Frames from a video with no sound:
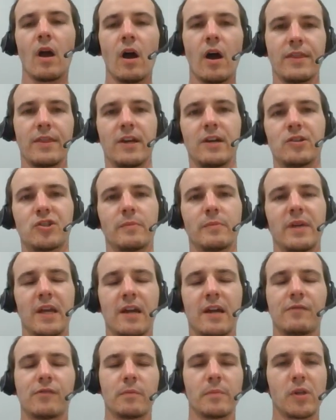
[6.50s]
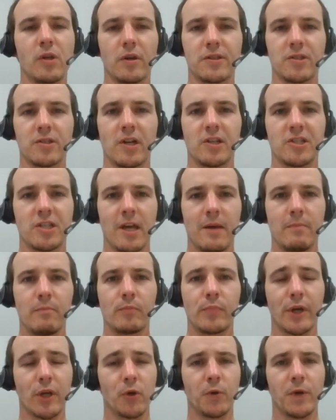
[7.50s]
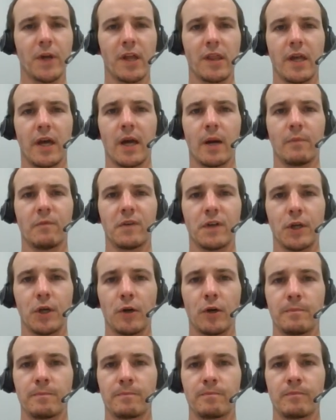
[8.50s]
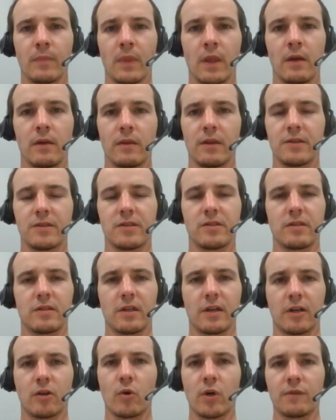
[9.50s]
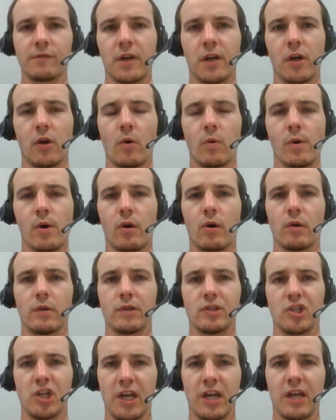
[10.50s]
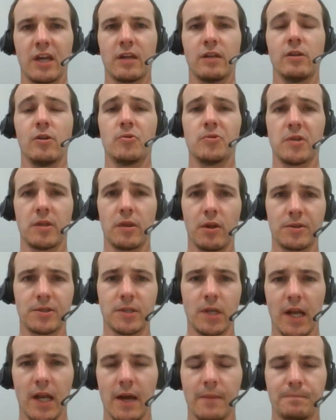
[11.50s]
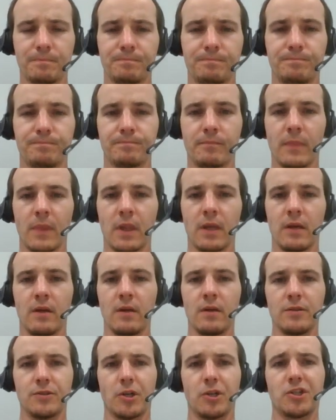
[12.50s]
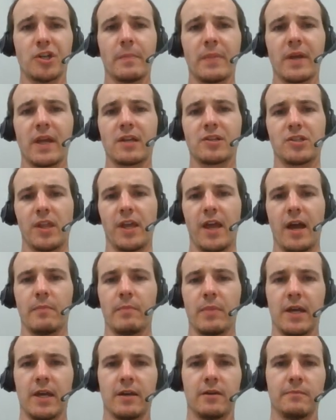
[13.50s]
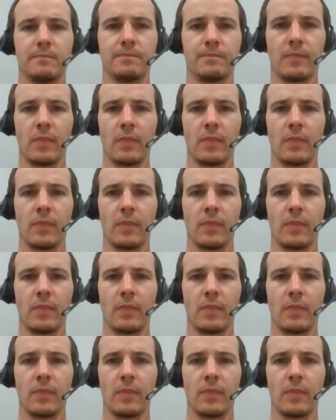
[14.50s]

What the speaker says: Hi there, Jimmy here from the Onside team, bringing you another help video. This is a quick video on checking in using the Onside app. So jumping into the app here,